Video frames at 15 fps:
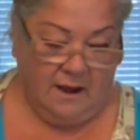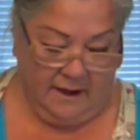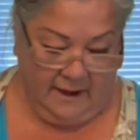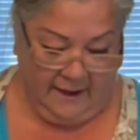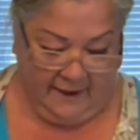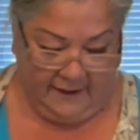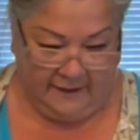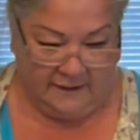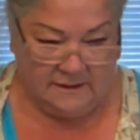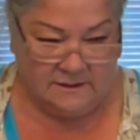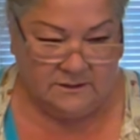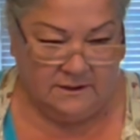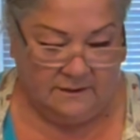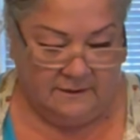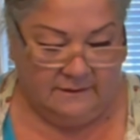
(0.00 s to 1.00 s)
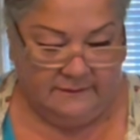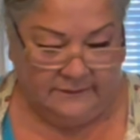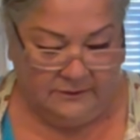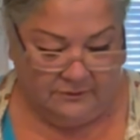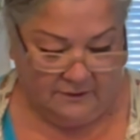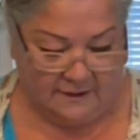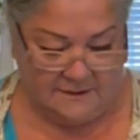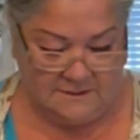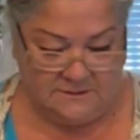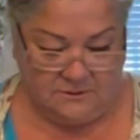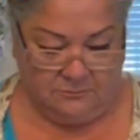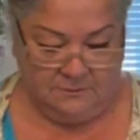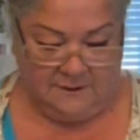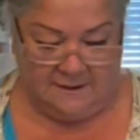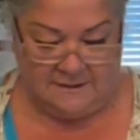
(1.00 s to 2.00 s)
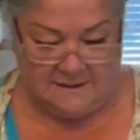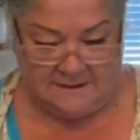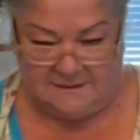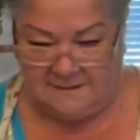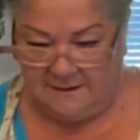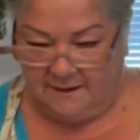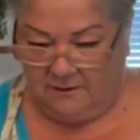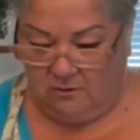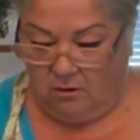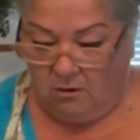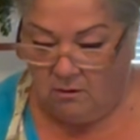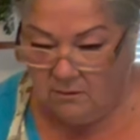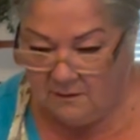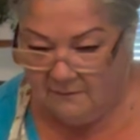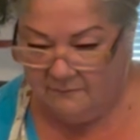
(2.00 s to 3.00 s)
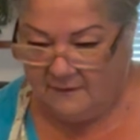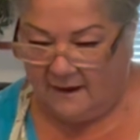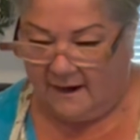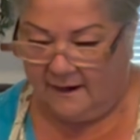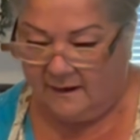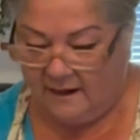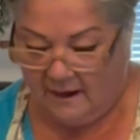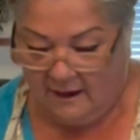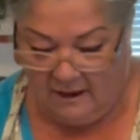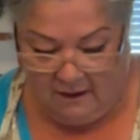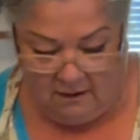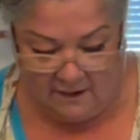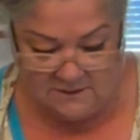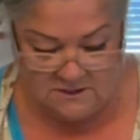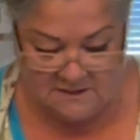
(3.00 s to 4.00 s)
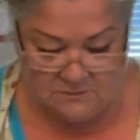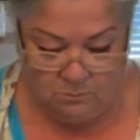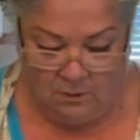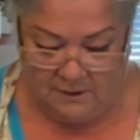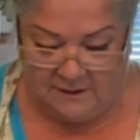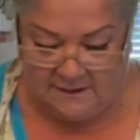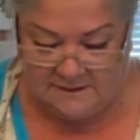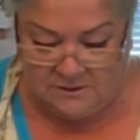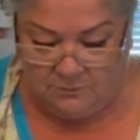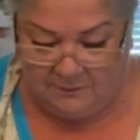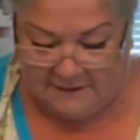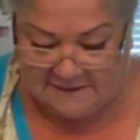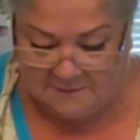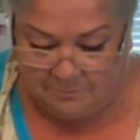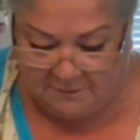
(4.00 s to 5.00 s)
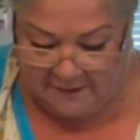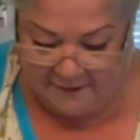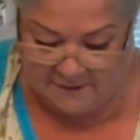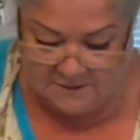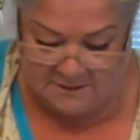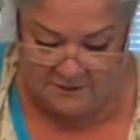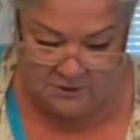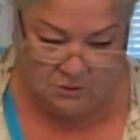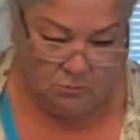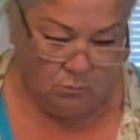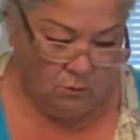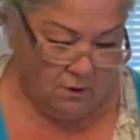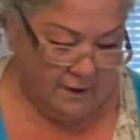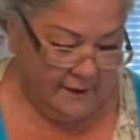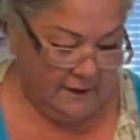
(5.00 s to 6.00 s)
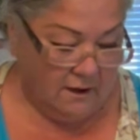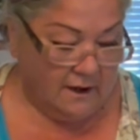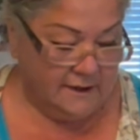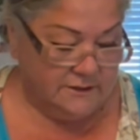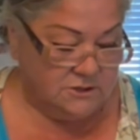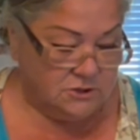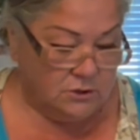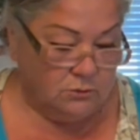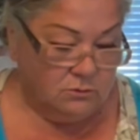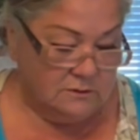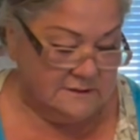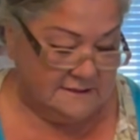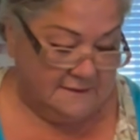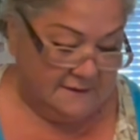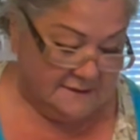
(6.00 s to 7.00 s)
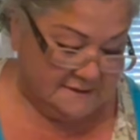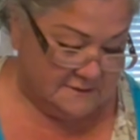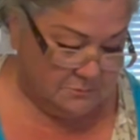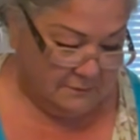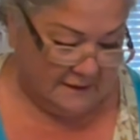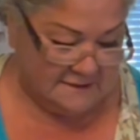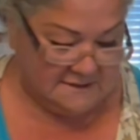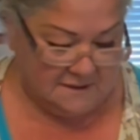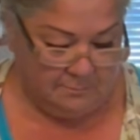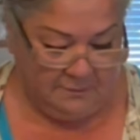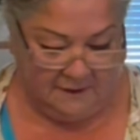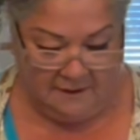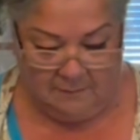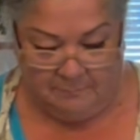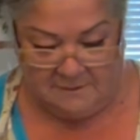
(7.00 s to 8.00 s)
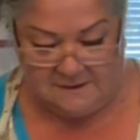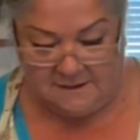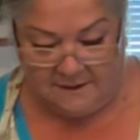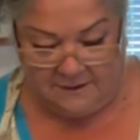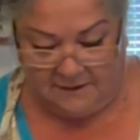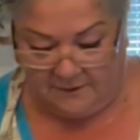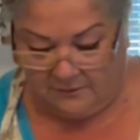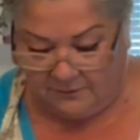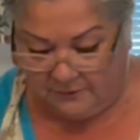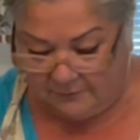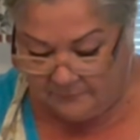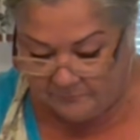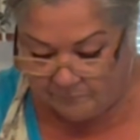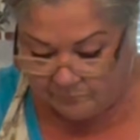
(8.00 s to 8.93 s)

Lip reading: And you guys don't need to see all of that. I just wanted to explain to you why I chose this recipe in particular.